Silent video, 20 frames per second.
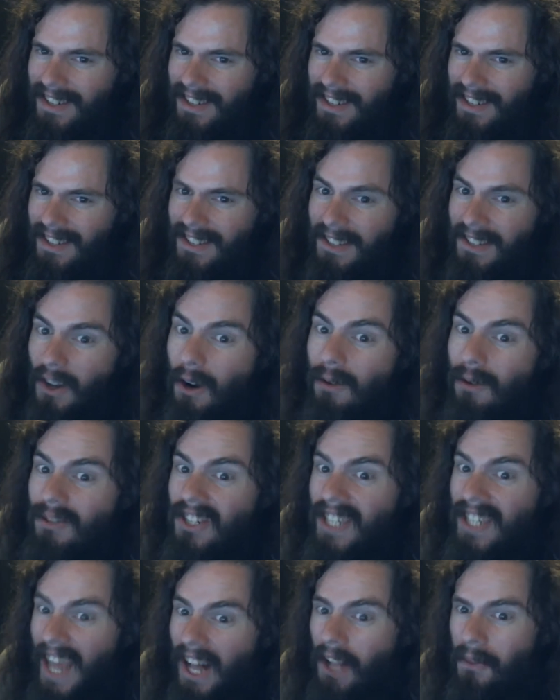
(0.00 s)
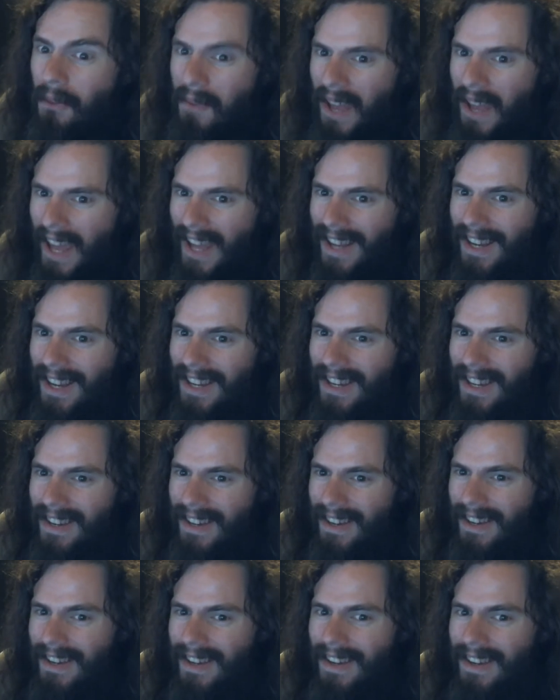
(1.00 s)
So don't tell me
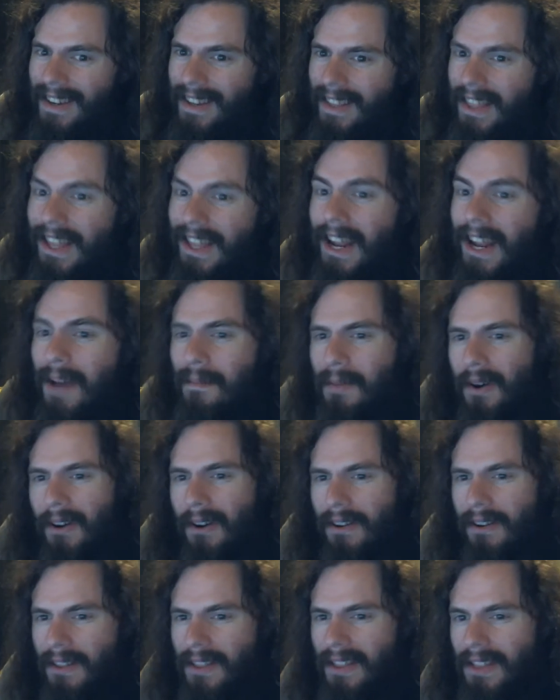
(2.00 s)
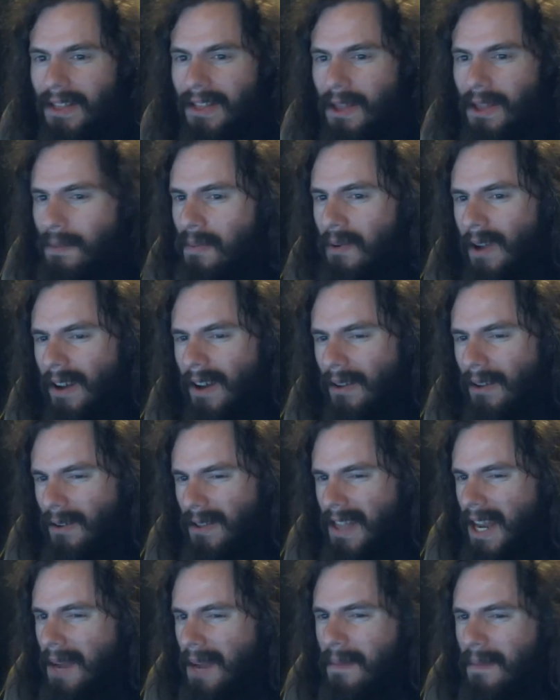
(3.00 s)
that I'm part of the or
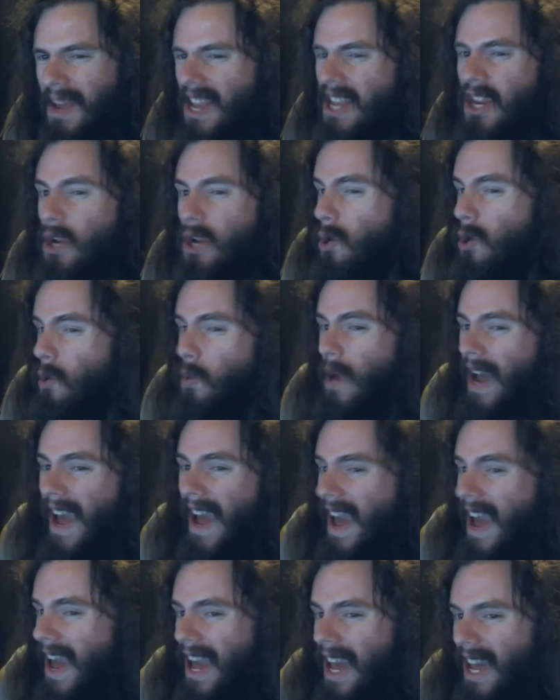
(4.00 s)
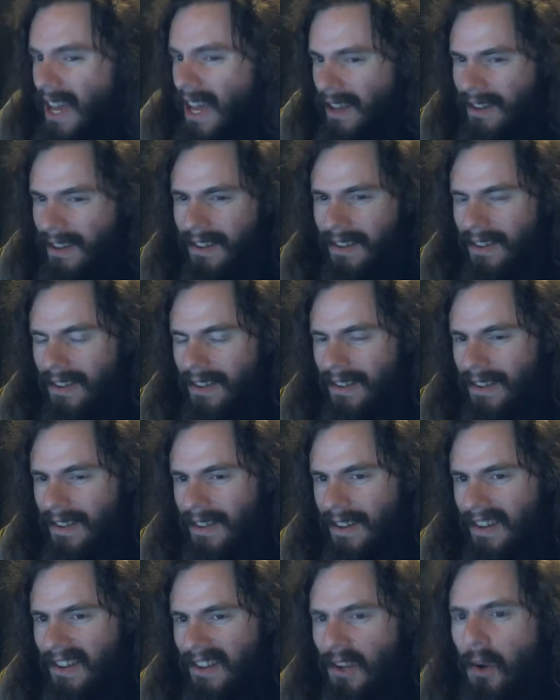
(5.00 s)
that I'm in your way.
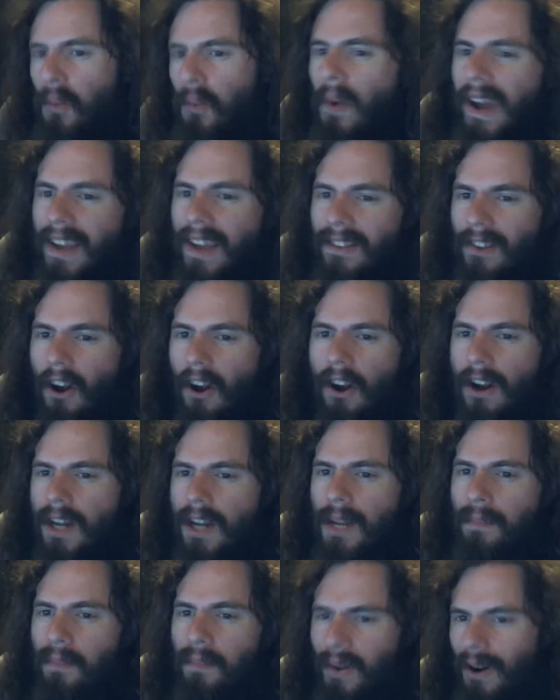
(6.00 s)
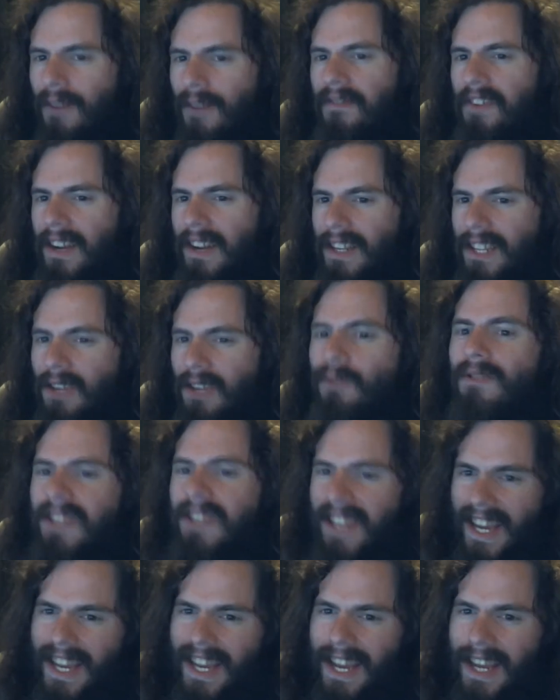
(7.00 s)
Your way is already perfect. You
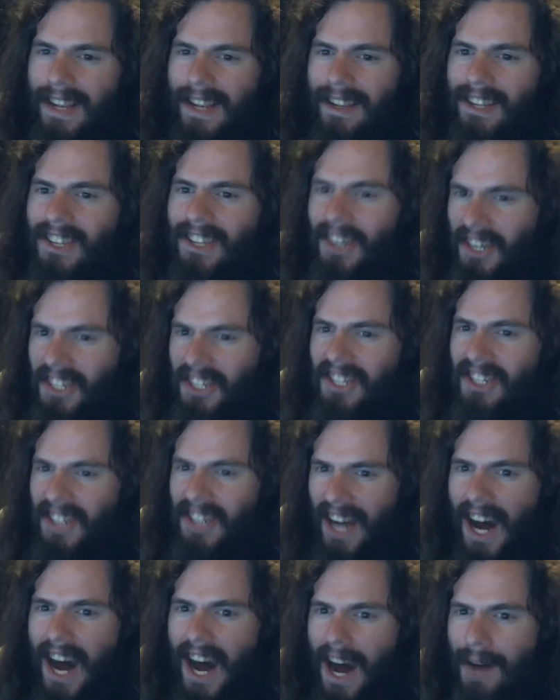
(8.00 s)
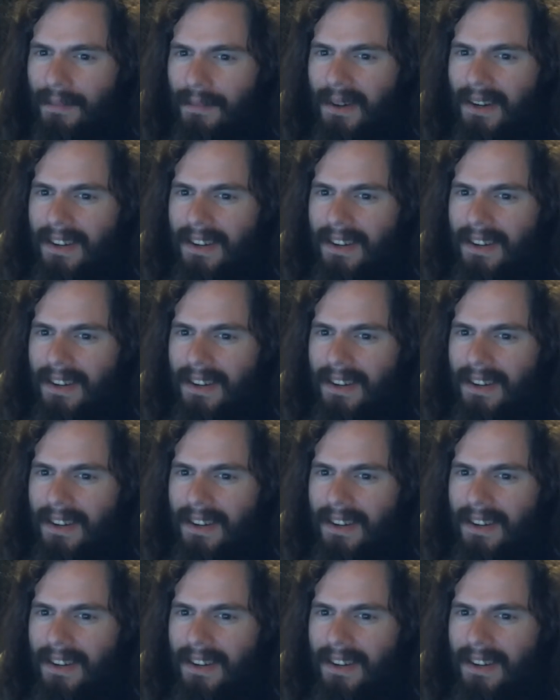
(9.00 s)
did it. Good job.